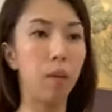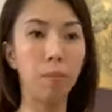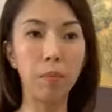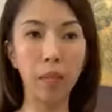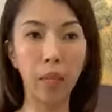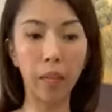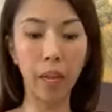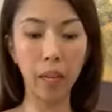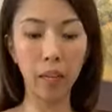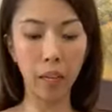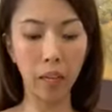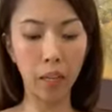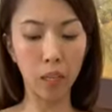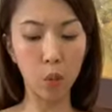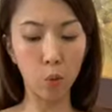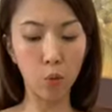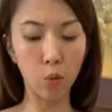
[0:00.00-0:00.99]
Second, it
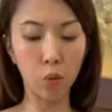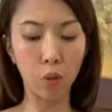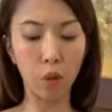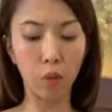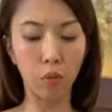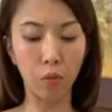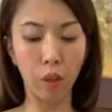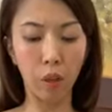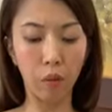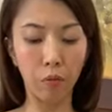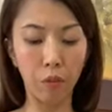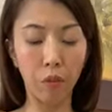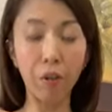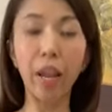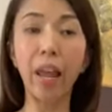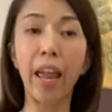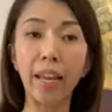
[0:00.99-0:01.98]
is also a
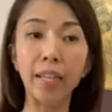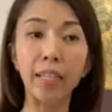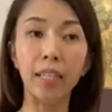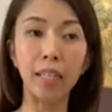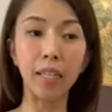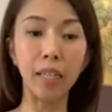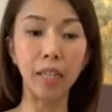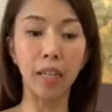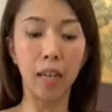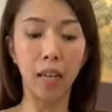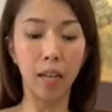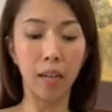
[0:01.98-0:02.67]
very handy